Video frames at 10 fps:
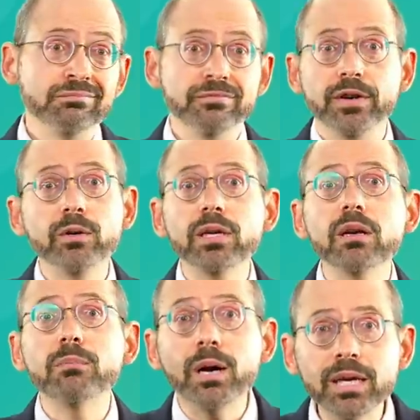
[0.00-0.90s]
very
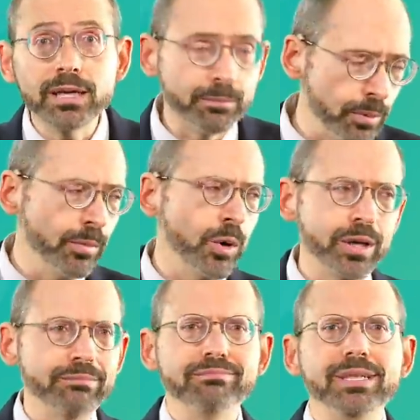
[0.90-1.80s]
little money in
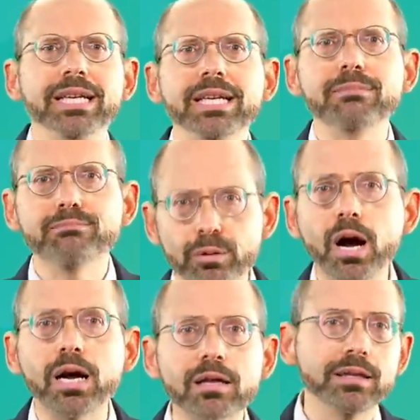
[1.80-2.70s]
promoting eating
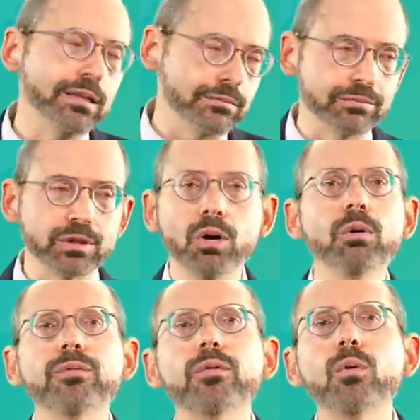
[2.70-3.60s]
broccoli and
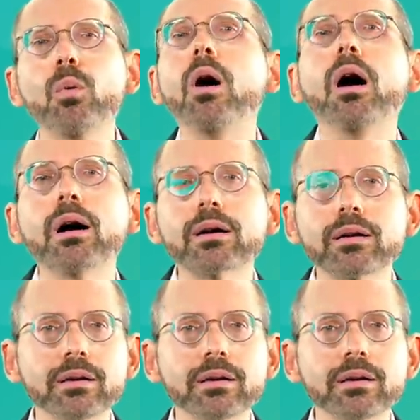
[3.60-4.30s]
going for a walk.